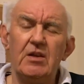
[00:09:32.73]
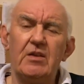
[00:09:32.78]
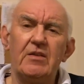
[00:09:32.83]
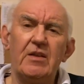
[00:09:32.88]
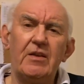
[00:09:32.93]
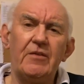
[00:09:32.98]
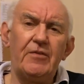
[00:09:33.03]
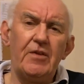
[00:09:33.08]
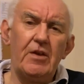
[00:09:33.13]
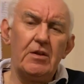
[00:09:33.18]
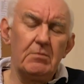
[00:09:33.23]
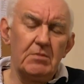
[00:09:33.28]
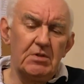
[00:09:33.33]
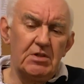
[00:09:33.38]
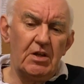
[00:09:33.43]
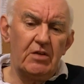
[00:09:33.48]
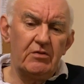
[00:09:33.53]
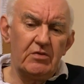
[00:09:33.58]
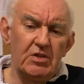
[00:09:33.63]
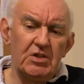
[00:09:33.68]
They found
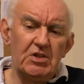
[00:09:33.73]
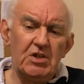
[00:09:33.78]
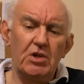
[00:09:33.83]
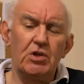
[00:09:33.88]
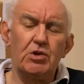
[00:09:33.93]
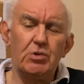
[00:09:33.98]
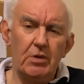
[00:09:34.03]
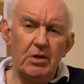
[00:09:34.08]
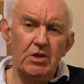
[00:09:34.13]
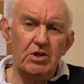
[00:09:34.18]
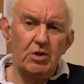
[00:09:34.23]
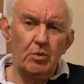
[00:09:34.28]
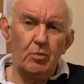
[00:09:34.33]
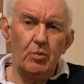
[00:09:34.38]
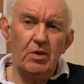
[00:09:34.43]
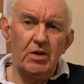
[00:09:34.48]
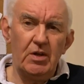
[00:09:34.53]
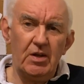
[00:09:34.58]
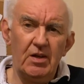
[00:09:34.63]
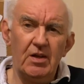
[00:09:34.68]
themselves in a situation
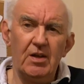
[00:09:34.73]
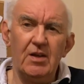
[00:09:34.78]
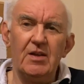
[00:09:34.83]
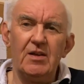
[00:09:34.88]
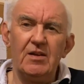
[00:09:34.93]
where